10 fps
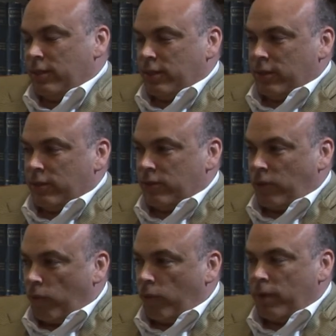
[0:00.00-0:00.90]
the
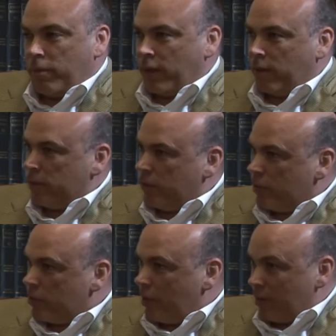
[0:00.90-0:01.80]
software being able to
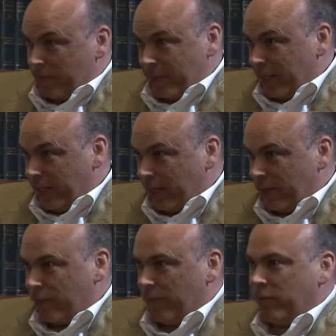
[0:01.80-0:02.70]
extract meaning
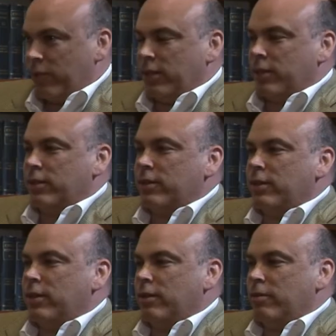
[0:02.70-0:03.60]
from things,
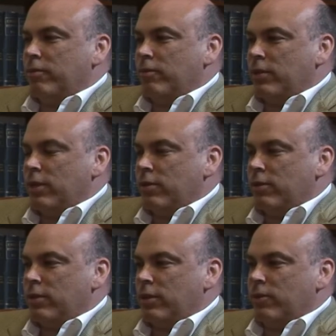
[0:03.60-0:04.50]
you know,
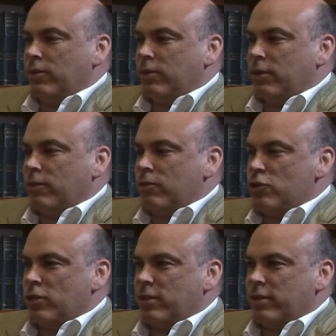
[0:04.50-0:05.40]
sequencing of
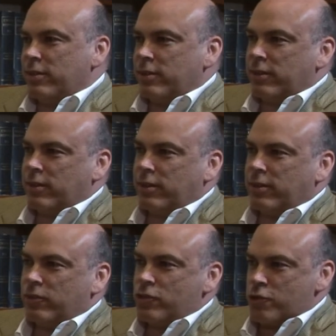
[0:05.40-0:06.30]
genes and
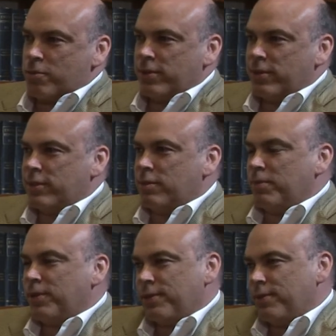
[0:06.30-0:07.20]
tumours and
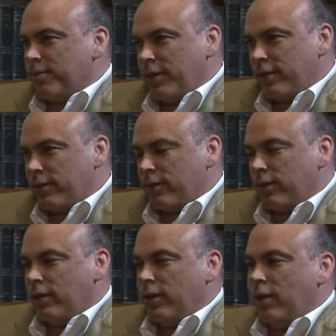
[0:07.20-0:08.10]
personal medicine,
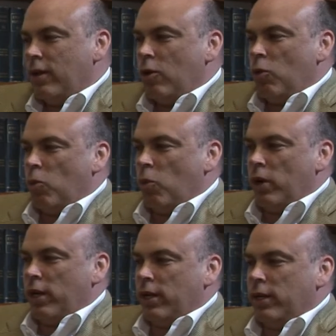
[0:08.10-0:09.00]

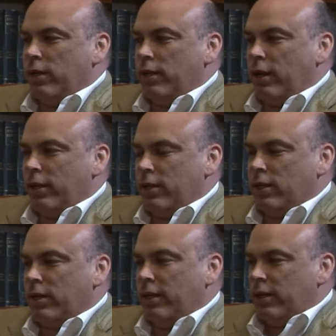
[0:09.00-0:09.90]
I
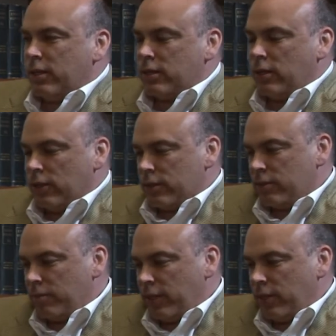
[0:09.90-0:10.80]
think it starts
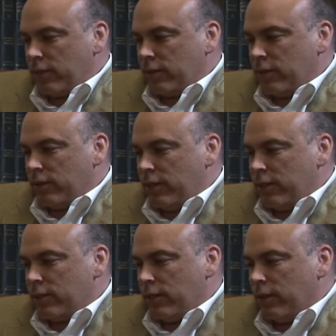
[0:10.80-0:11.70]
to make the
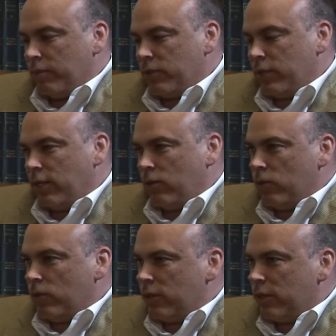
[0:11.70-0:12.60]
internet up to now
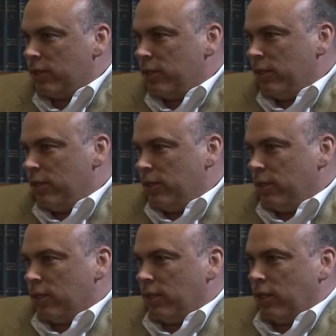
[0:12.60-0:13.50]
look
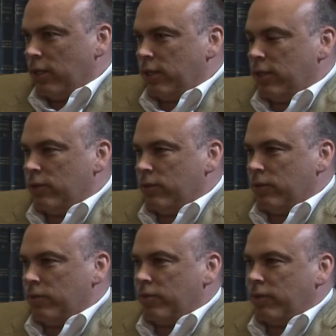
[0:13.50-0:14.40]
like a sort
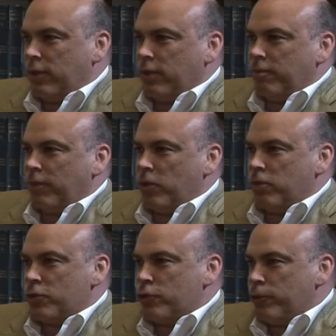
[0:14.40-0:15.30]
of
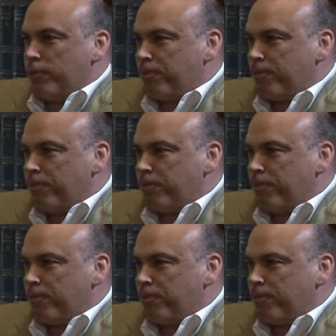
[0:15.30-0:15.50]
overture.